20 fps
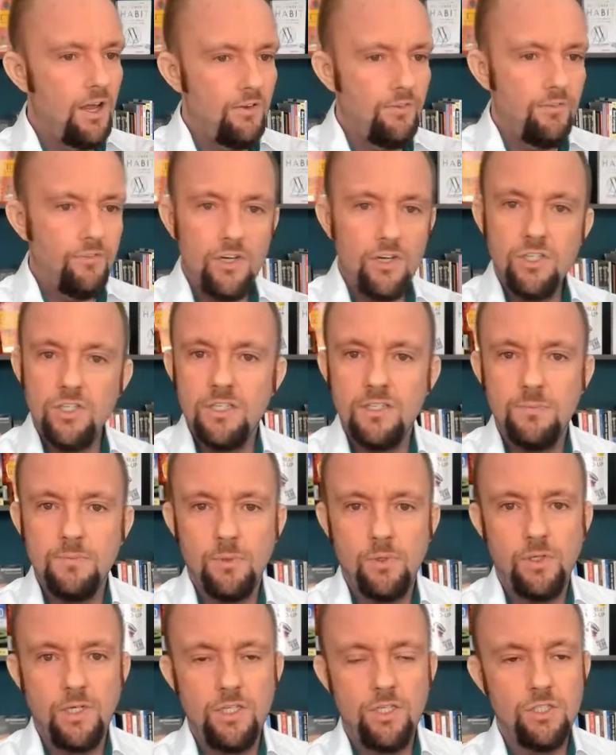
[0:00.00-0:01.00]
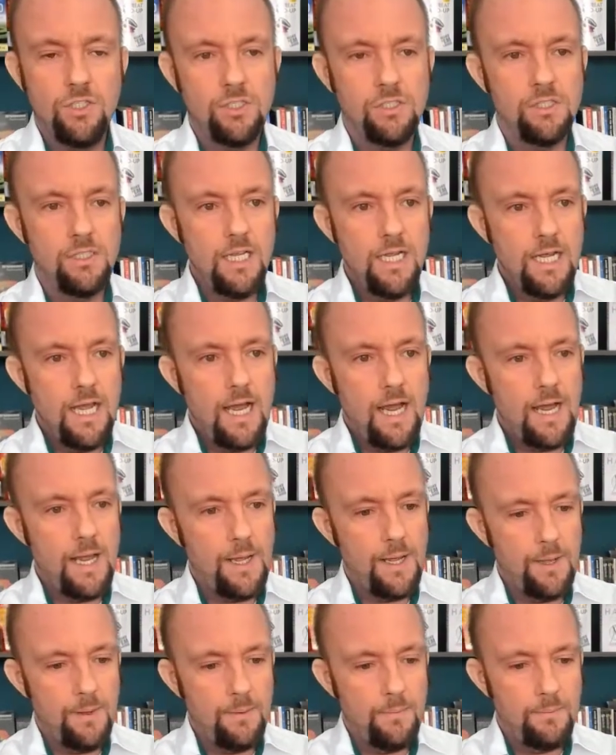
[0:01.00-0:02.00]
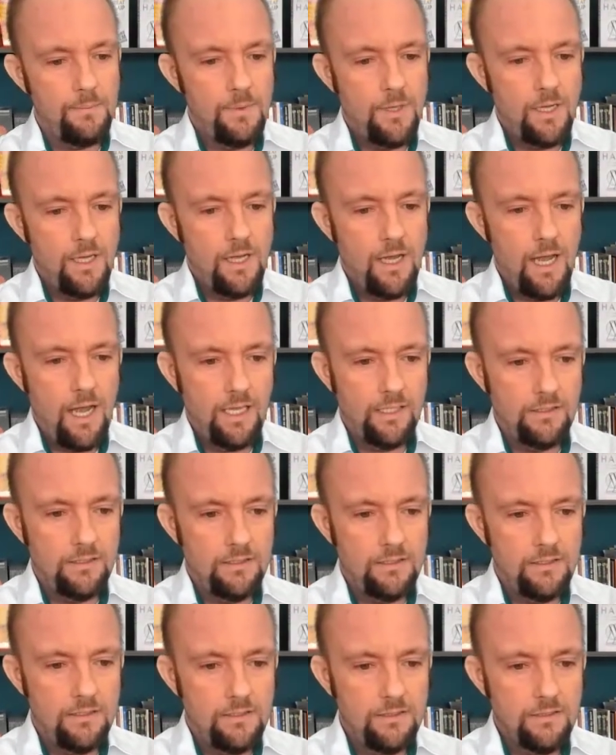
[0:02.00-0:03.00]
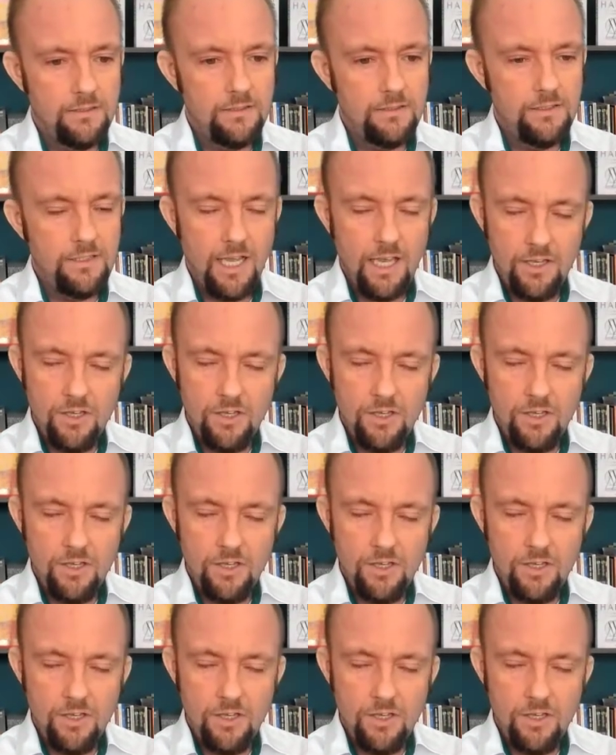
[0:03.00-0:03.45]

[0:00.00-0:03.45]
fresh inspiration, and yeah,